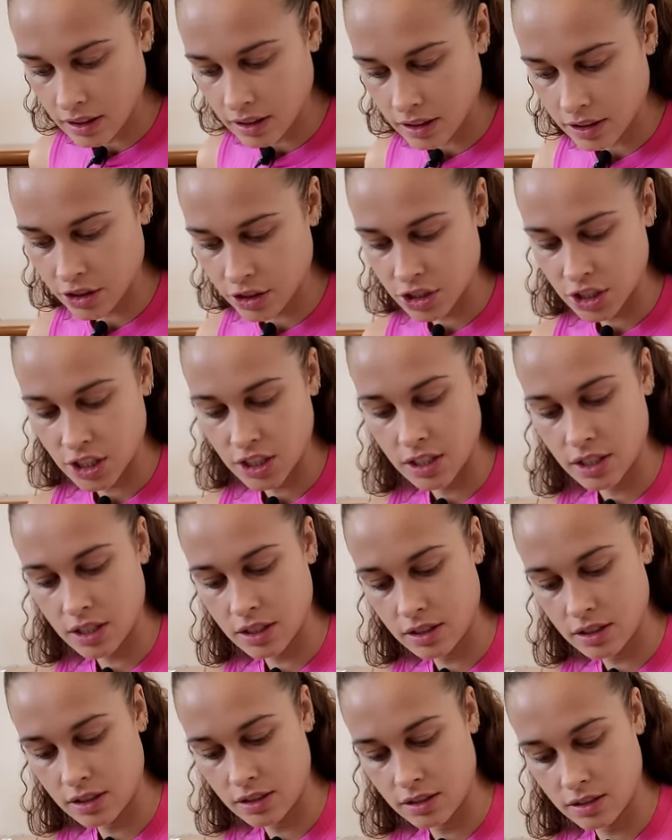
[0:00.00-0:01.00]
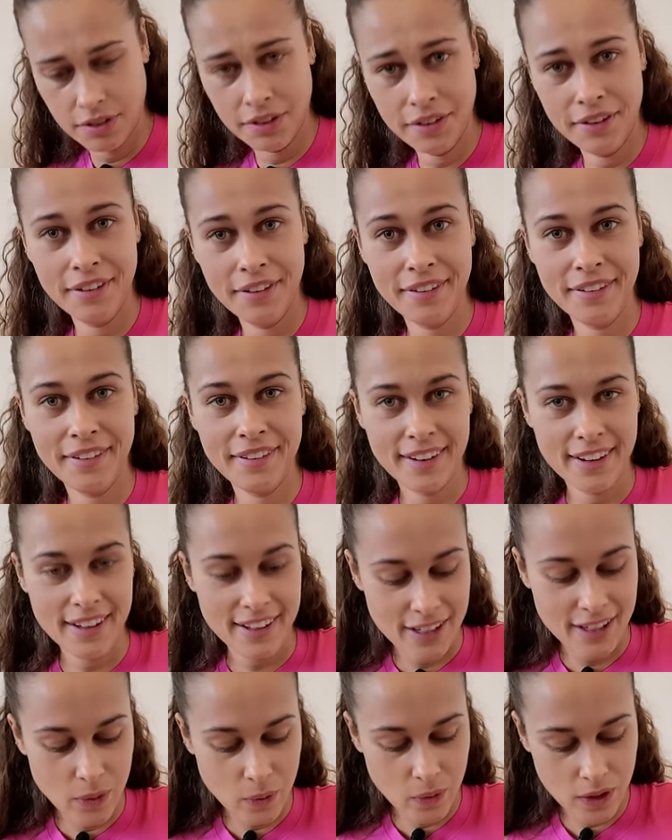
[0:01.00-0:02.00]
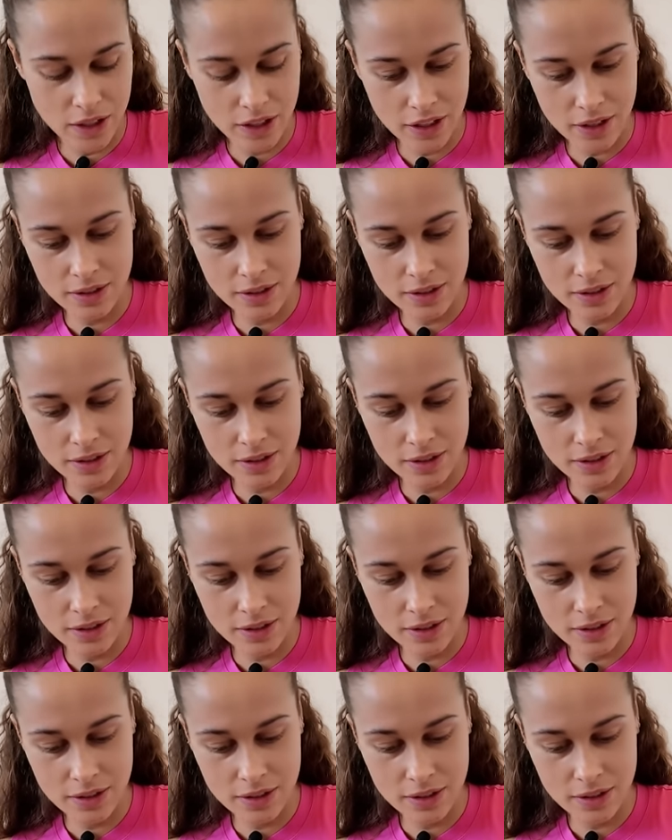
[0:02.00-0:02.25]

Arshina, one of